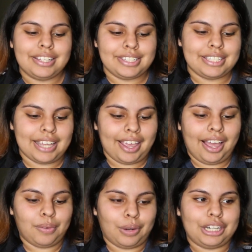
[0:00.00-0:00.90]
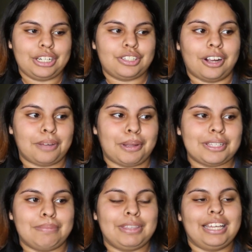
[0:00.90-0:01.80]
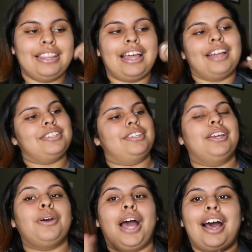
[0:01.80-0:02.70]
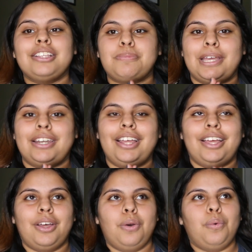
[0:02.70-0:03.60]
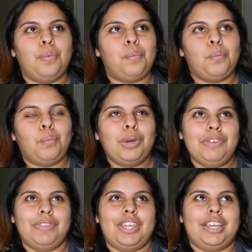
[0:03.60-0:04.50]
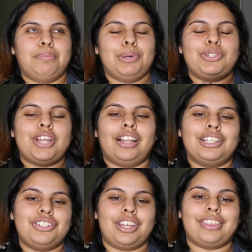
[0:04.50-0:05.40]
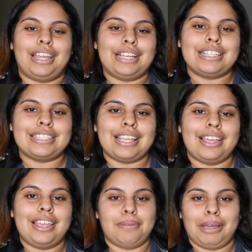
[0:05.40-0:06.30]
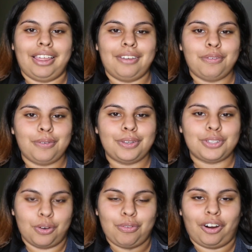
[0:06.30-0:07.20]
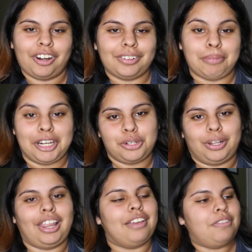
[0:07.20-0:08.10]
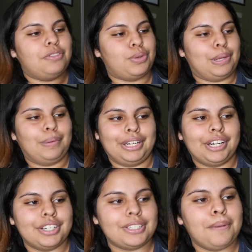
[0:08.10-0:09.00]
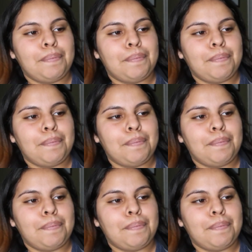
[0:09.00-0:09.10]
Today I wanted to talk about something that has been one of the most challenging things in my life so far, my short life of 21 years.